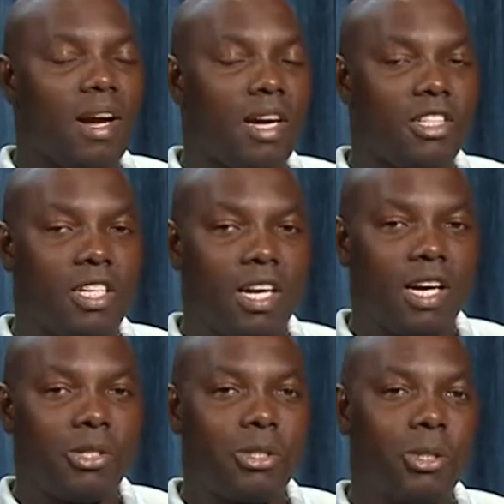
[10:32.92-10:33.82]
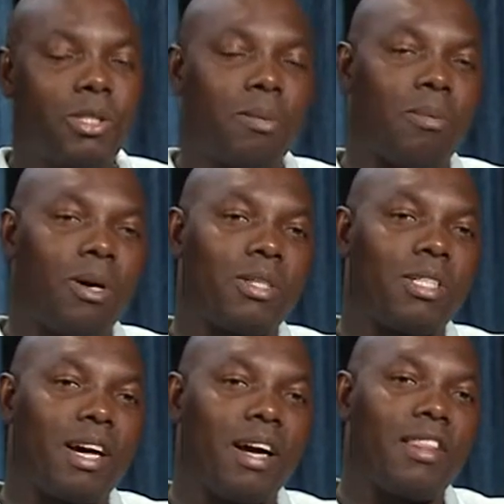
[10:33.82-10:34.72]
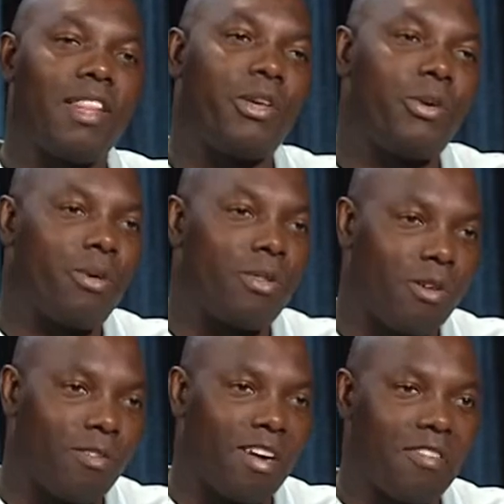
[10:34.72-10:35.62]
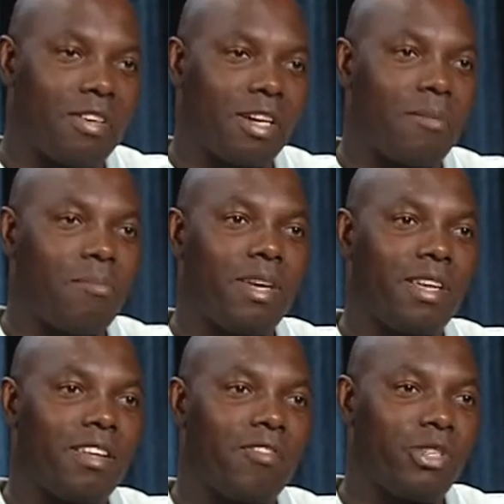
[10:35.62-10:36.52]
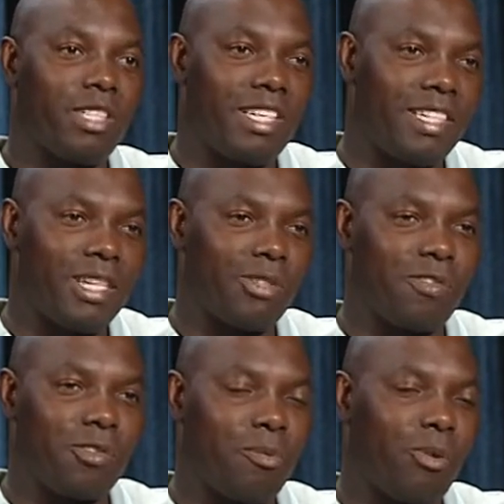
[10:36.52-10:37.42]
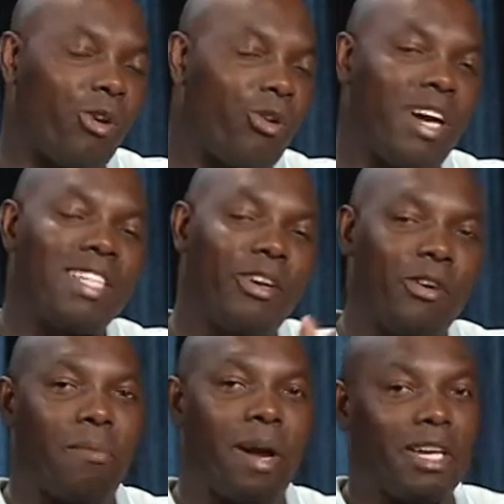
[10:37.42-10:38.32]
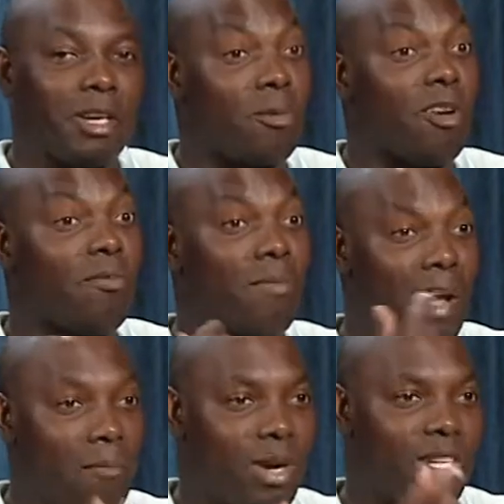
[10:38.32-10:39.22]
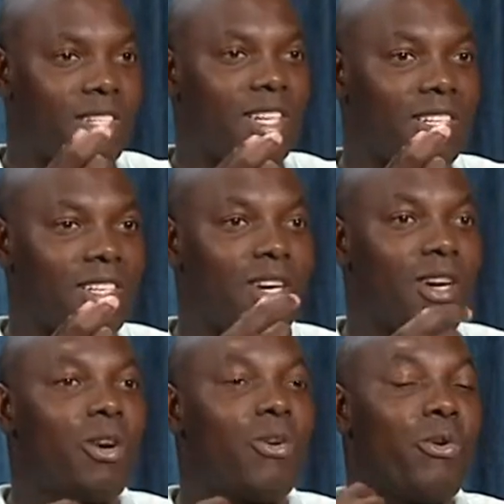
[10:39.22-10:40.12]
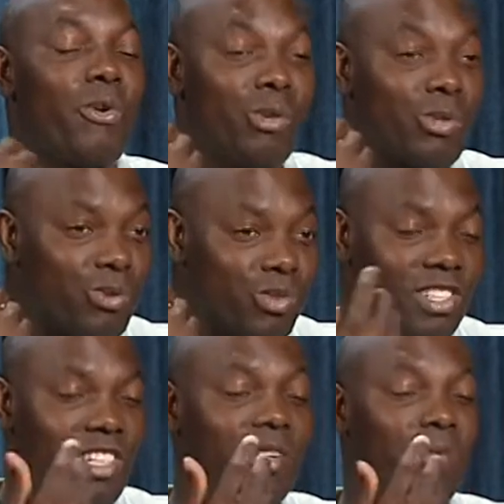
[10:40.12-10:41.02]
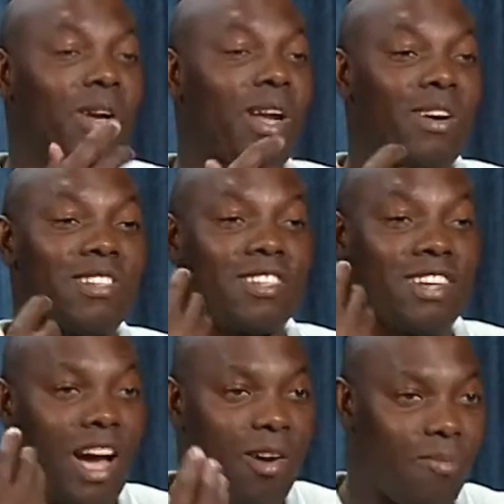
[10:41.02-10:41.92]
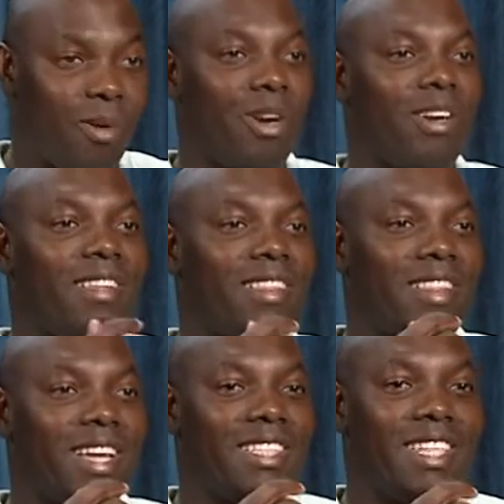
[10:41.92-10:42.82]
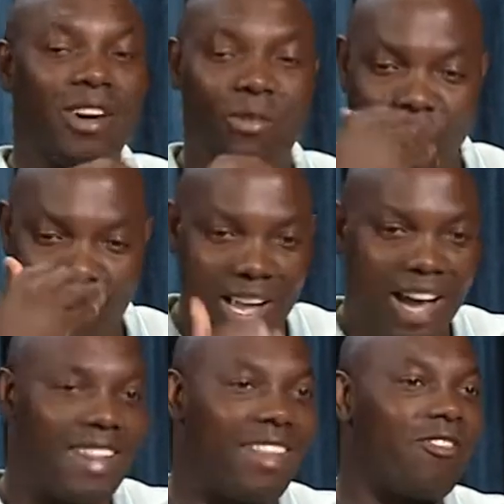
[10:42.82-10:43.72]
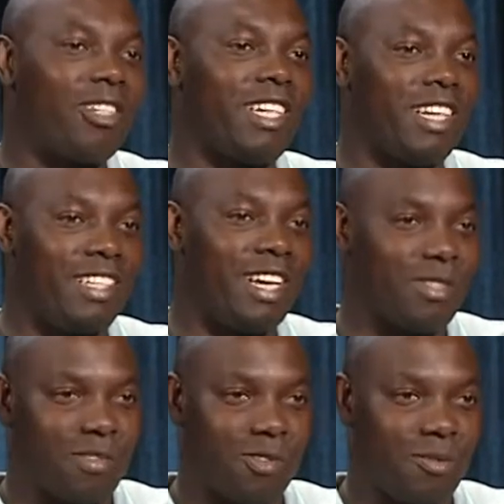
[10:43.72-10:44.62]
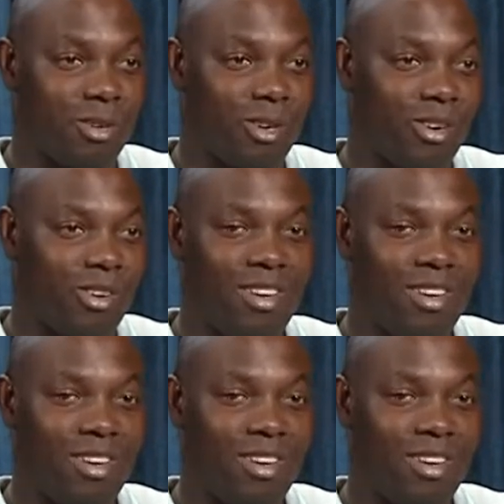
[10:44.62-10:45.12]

Shaka, you talked about the youth of Africa being the future leaders of tomorrow. You actually reminded me of my president, who used to sing when I was a young boy that we are the future leaders of tomorrow.